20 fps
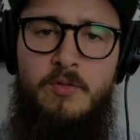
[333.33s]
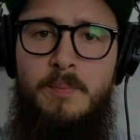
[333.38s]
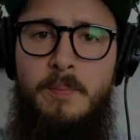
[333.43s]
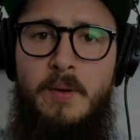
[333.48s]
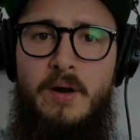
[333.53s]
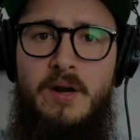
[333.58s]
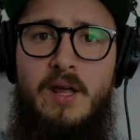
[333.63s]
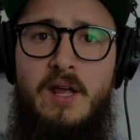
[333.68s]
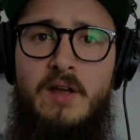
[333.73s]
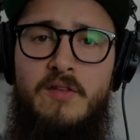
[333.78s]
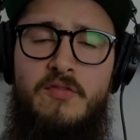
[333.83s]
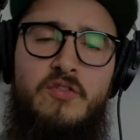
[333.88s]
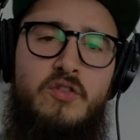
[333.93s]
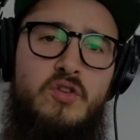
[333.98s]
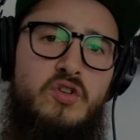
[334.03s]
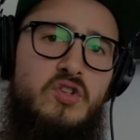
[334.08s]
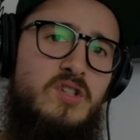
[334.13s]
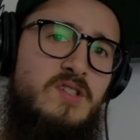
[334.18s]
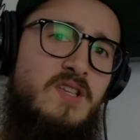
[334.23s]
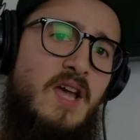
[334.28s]
But if you
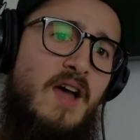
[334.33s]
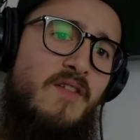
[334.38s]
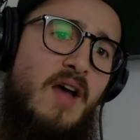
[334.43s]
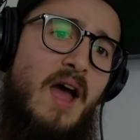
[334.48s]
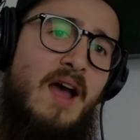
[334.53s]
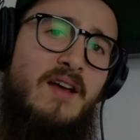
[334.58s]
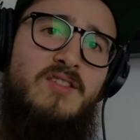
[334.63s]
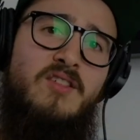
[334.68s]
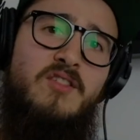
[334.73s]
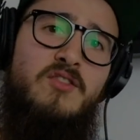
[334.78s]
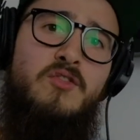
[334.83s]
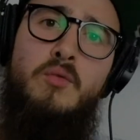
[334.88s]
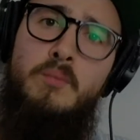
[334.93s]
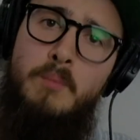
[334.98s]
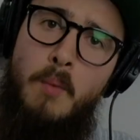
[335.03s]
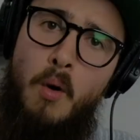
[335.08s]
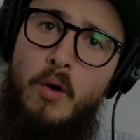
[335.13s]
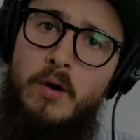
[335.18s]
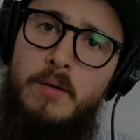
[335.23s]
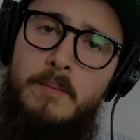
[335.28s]
just have access to
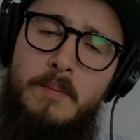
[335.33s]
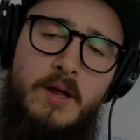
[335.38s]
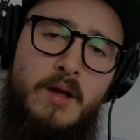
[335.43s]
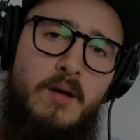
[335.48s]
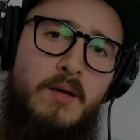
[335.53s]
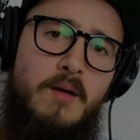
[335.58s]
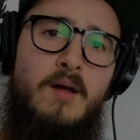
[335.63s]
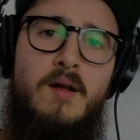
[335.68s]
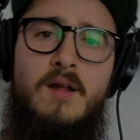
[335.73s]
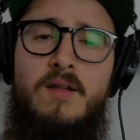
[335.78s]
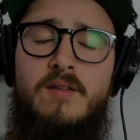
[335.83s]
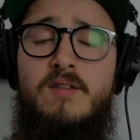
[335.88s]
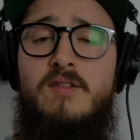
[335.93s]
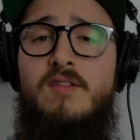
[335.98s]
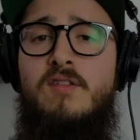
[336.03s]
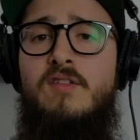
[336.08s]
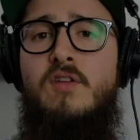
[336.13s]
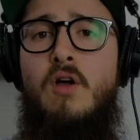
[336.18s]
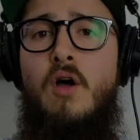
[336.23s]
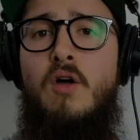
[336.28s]
bone meal, this
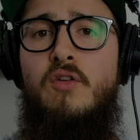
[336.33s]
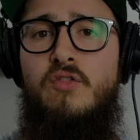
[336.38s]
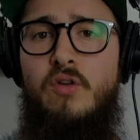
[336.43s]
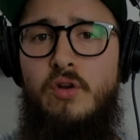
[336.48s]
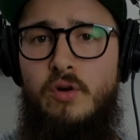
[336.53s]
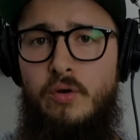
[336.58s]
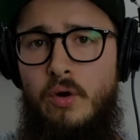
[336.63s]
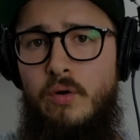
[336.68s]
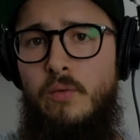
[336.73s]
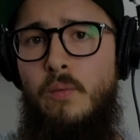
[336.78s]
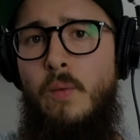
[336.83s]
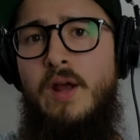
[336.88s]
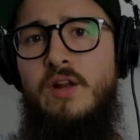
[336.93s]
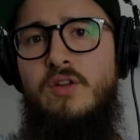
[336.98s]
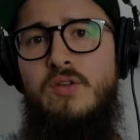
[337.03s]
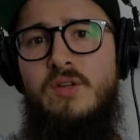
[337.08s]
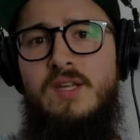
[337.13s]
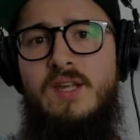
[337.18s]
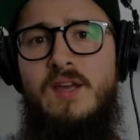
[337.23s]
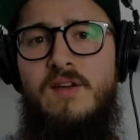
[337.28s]
is also a good way
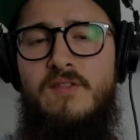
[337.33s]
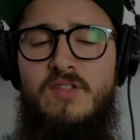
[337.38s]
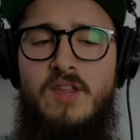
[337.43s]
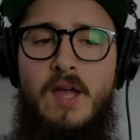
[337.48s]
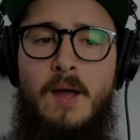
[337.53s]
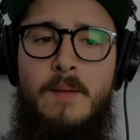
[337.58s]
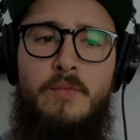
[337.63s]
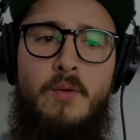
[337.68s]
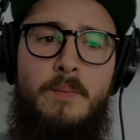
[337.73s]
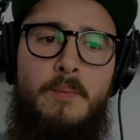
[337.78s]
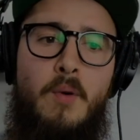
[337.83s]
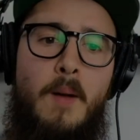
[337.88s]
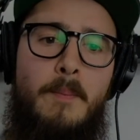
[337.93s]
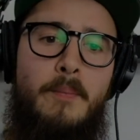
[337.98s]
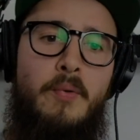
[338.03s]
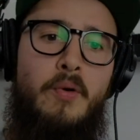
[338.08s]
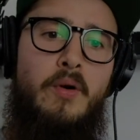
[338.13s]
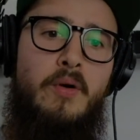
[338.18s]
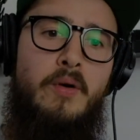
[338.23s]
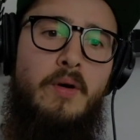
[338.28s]
to give them the
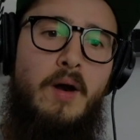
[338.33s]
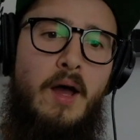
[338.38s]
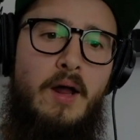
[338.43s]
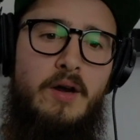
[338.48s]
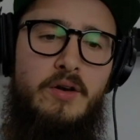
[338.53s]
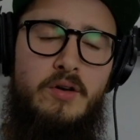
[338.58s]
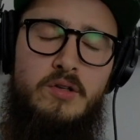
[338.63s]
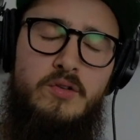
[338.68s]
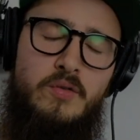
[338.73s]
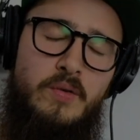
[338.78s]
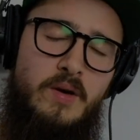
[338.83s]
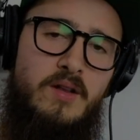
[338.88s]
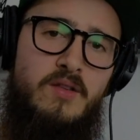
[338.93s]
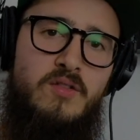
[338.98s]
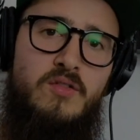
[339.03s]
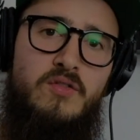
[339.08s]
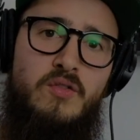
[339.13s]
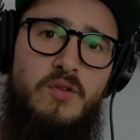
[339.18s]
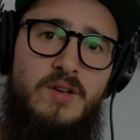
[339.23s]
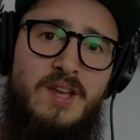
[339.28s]
proper
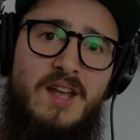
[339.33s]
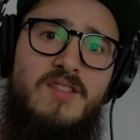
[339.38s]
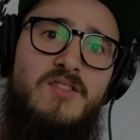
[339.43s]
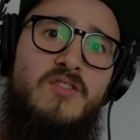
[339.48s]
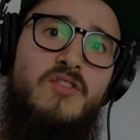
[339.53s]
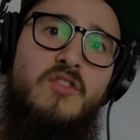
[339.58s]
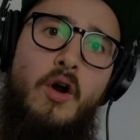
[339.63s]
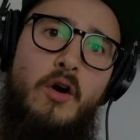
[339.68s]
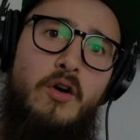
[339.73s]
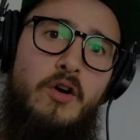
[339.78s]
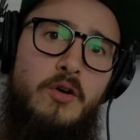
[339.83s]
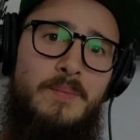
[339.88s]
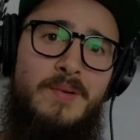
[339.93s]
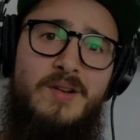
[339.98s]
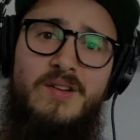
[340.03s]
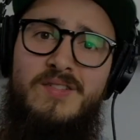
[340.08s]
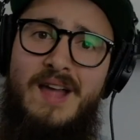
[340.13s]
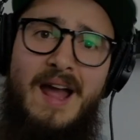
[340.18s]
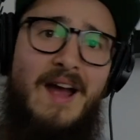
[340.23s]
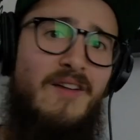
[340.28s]
nutrients to get started.
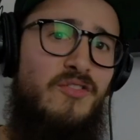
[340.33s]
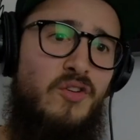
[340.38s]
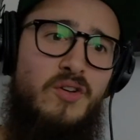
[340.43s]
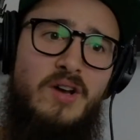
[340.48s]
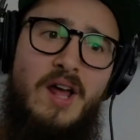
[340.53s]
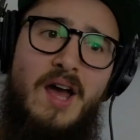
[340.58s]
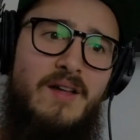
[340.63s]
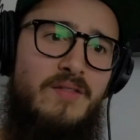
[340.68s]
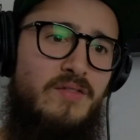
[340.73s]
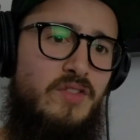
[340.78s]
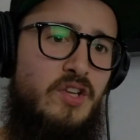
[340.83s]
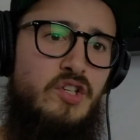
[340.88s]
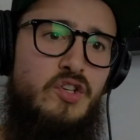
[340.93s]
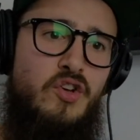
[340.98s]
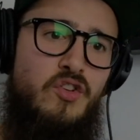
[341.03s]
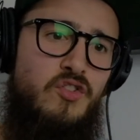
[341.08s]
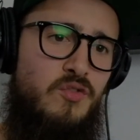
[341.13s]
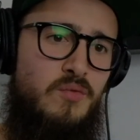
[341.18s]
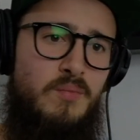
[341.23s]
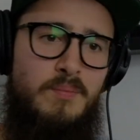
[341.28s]
Because after that, they
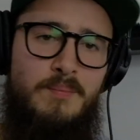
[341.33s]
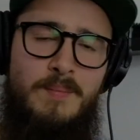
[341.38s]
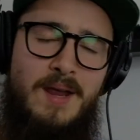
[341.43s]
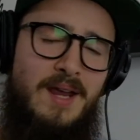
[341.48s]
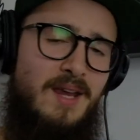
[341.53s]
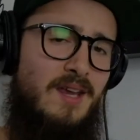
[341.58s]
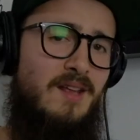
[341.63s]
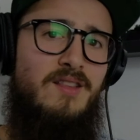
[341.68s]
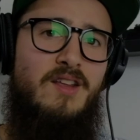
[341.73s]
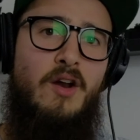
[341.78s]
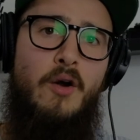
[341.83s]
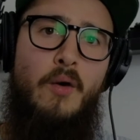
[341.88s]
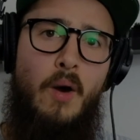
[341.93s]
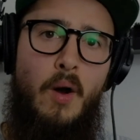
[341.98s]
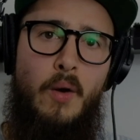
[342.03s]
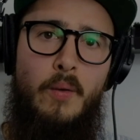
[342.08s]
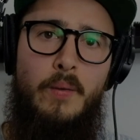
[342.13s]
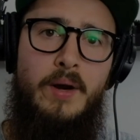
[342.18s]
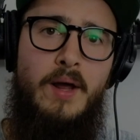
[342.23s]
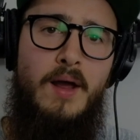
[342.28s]
just make it their
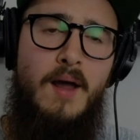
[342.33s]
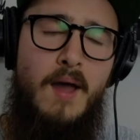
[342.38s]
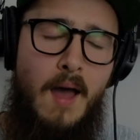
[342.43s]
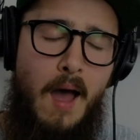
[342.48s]
own.